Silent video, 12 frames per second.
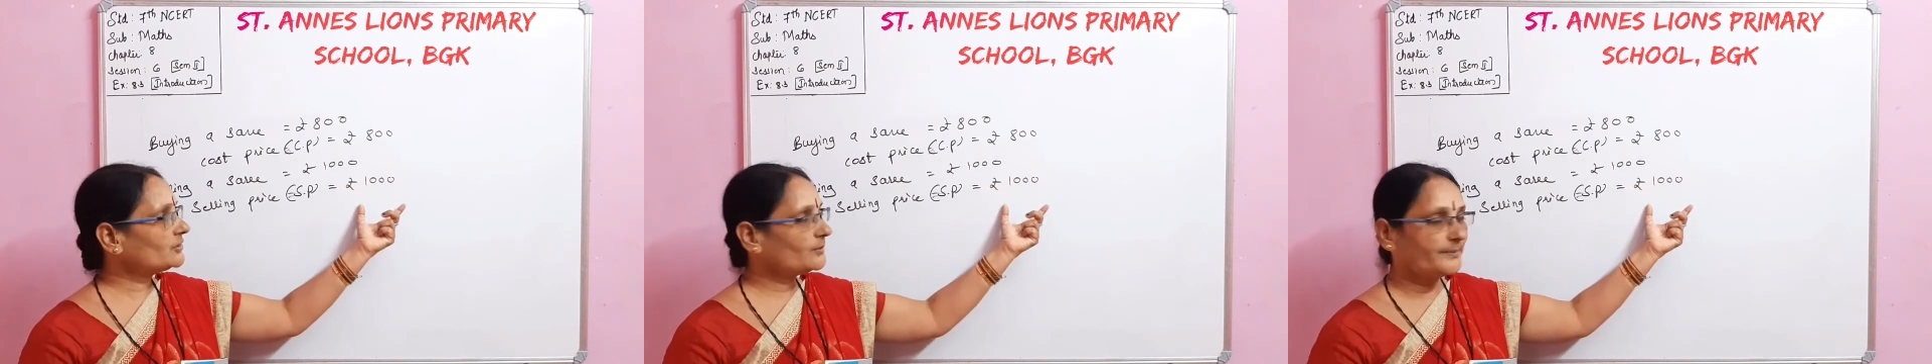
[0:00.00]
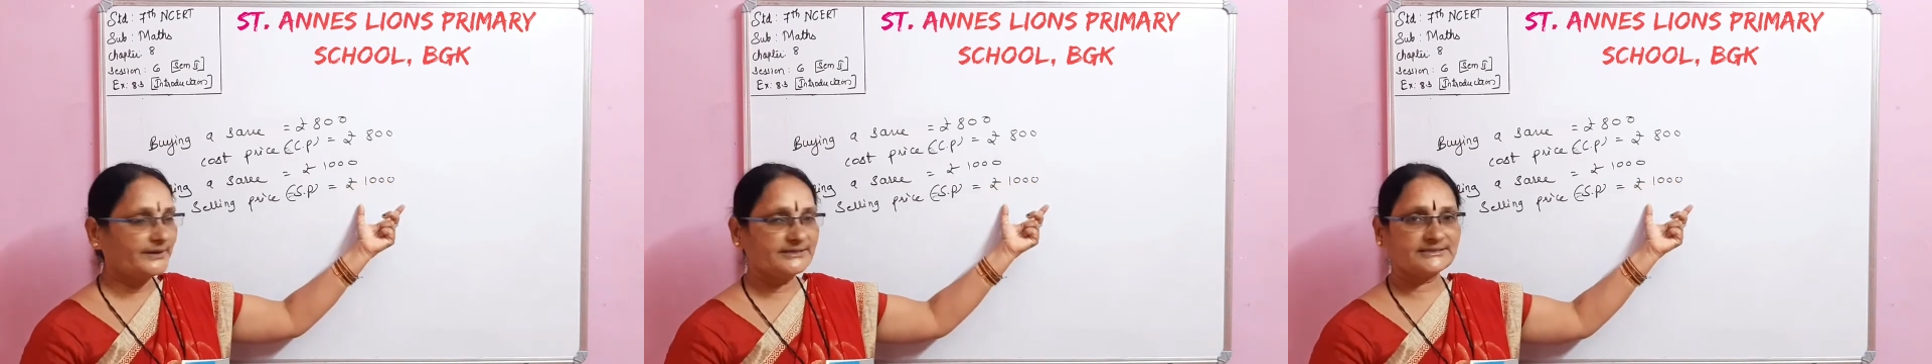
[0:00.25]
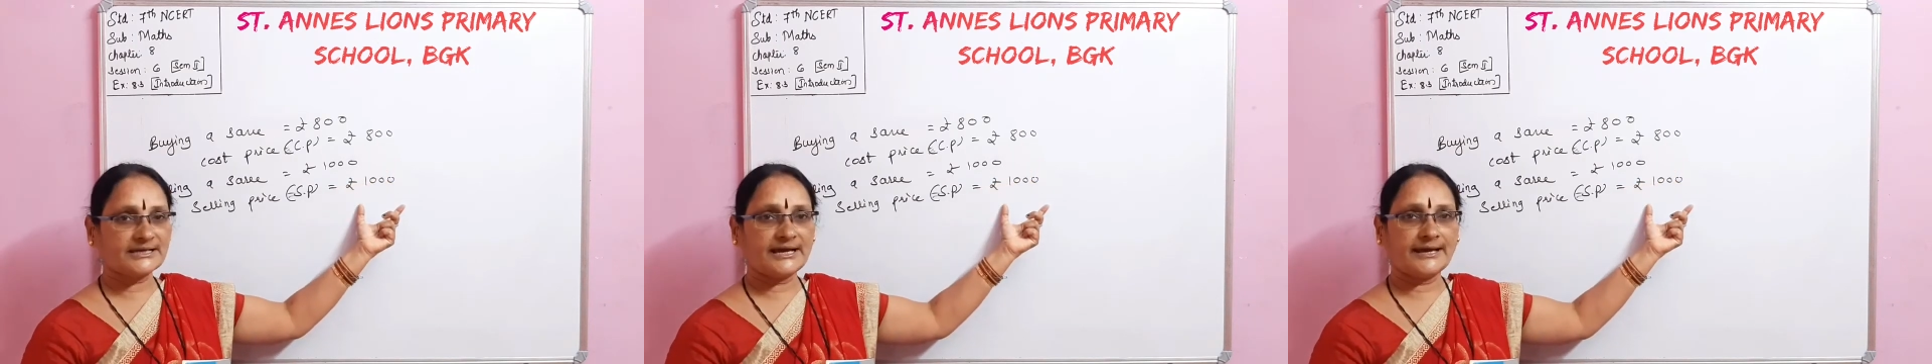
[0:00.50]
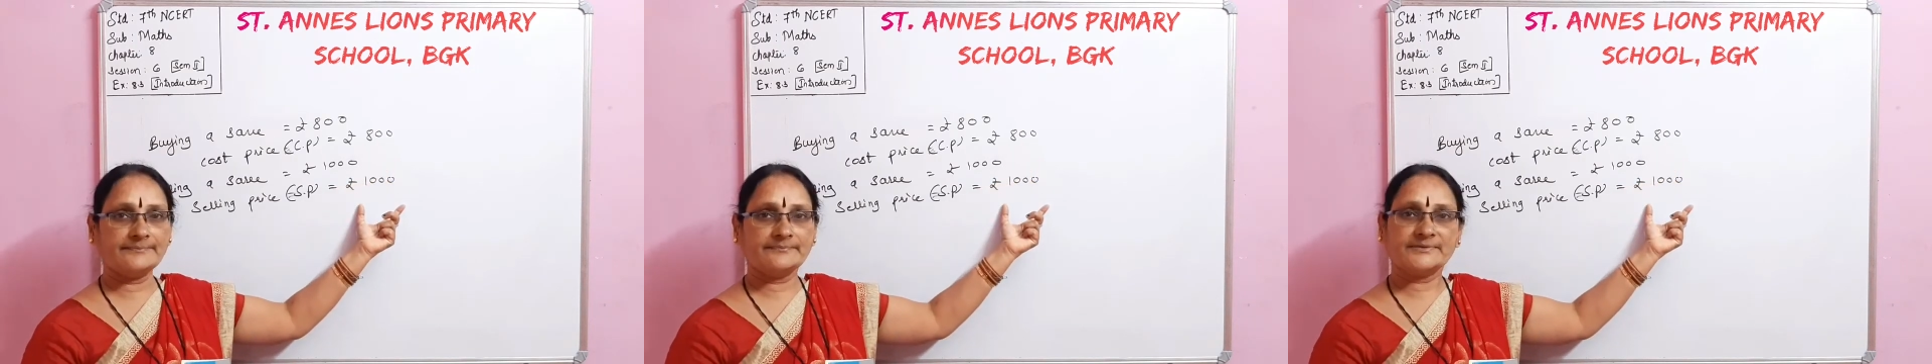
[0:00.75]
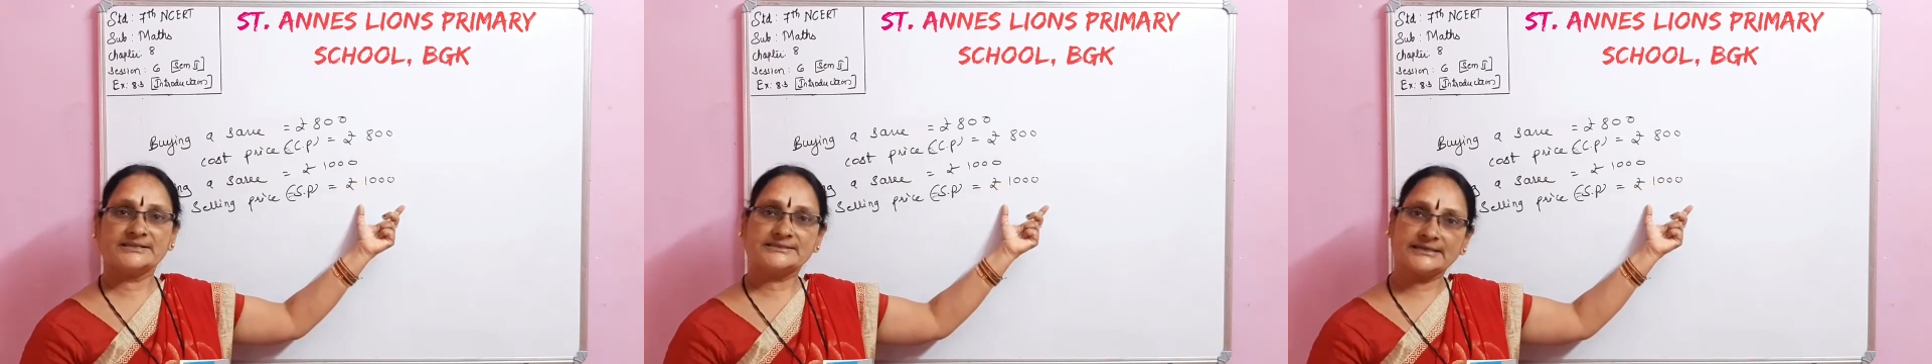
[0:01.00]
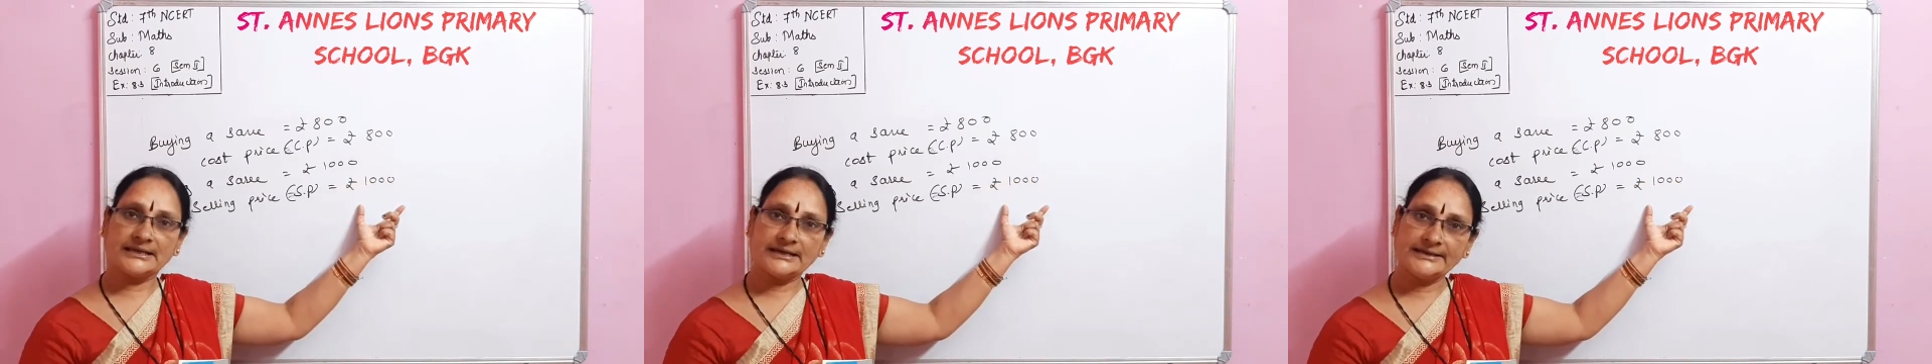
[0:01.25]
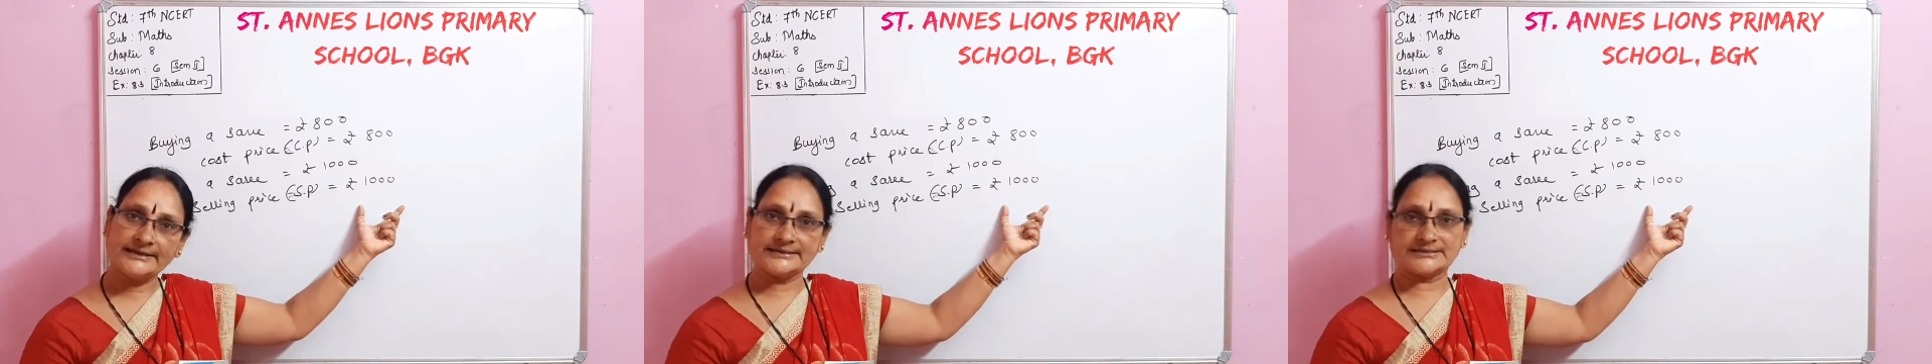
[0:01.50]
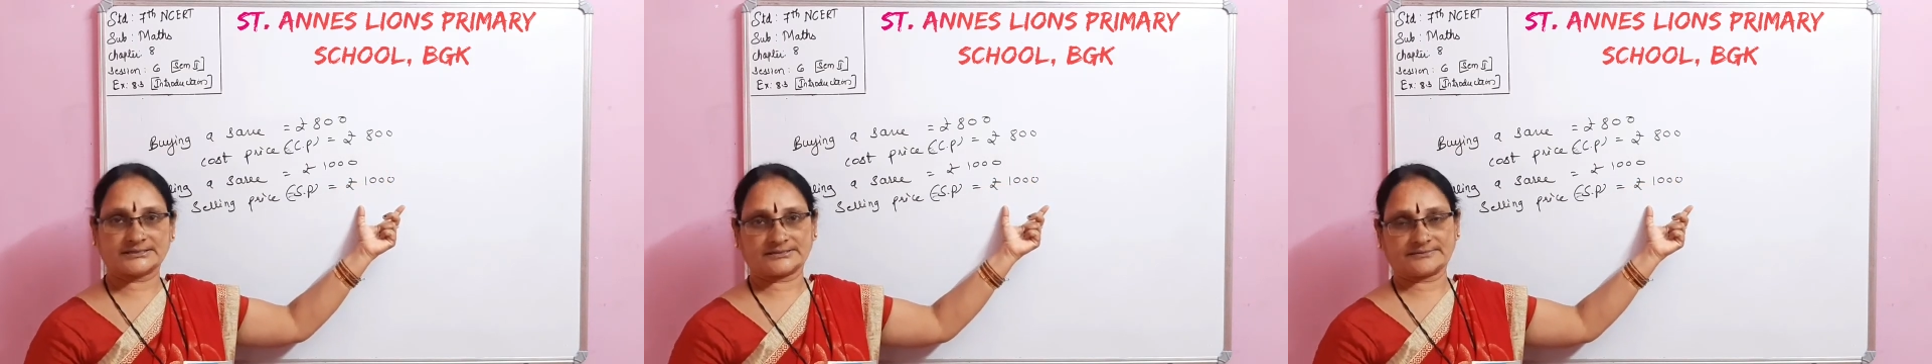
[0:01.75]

rupees I am selling it.